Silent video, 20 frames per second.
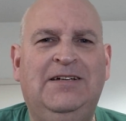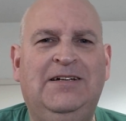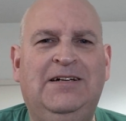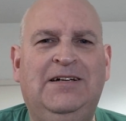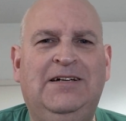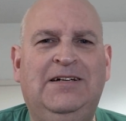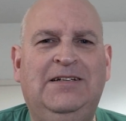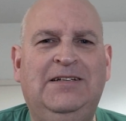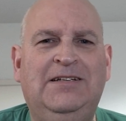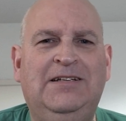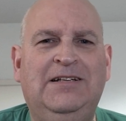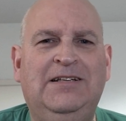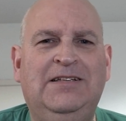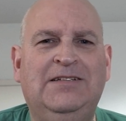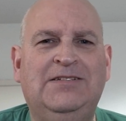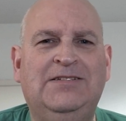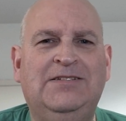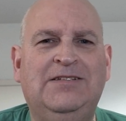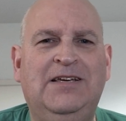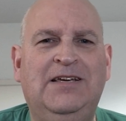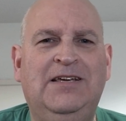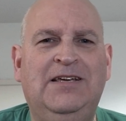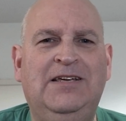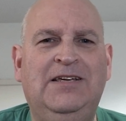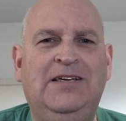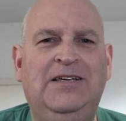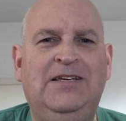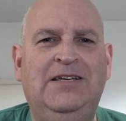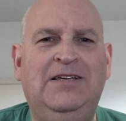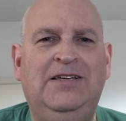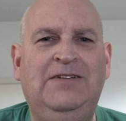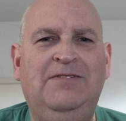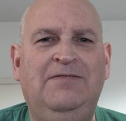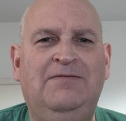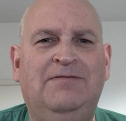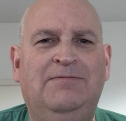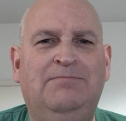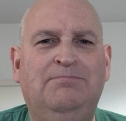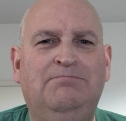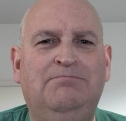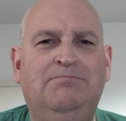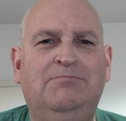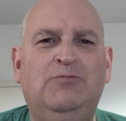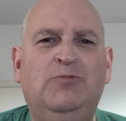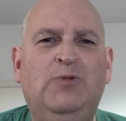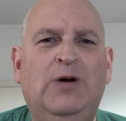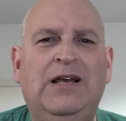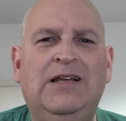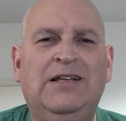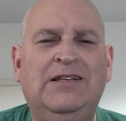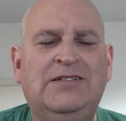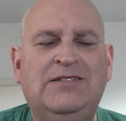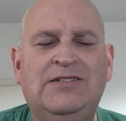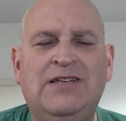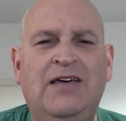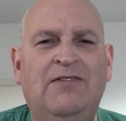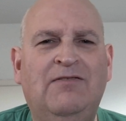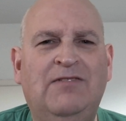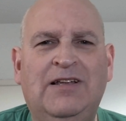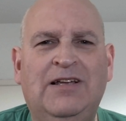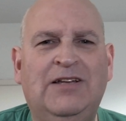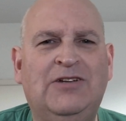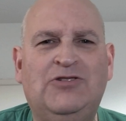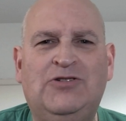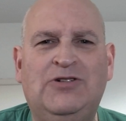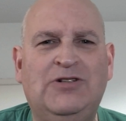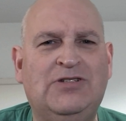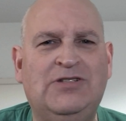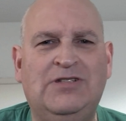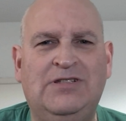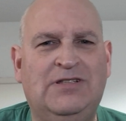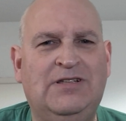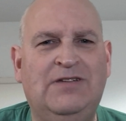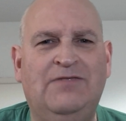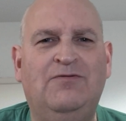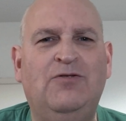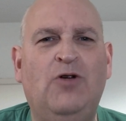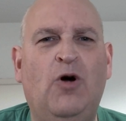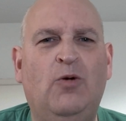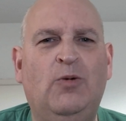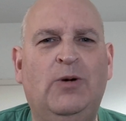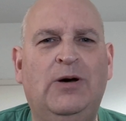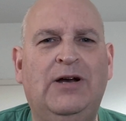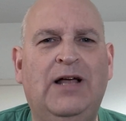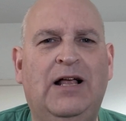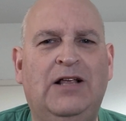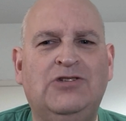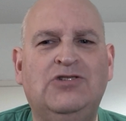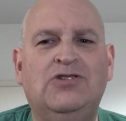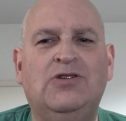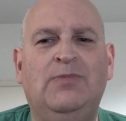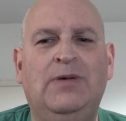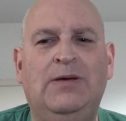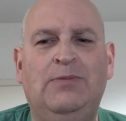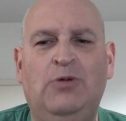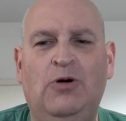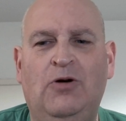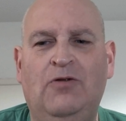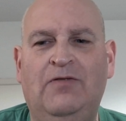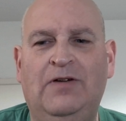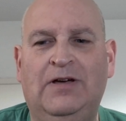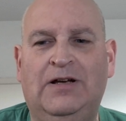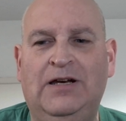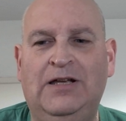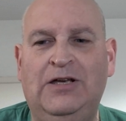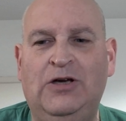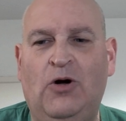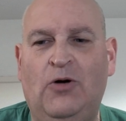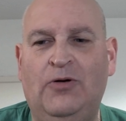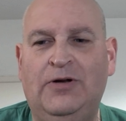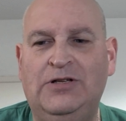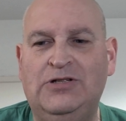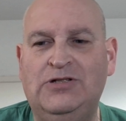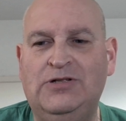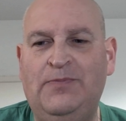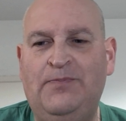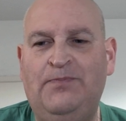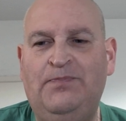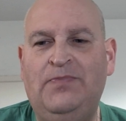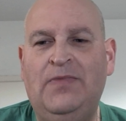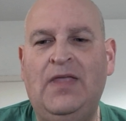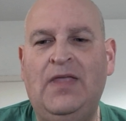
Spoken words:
And it'll save Llantrisant and if nowhere else, to be perfectly honest.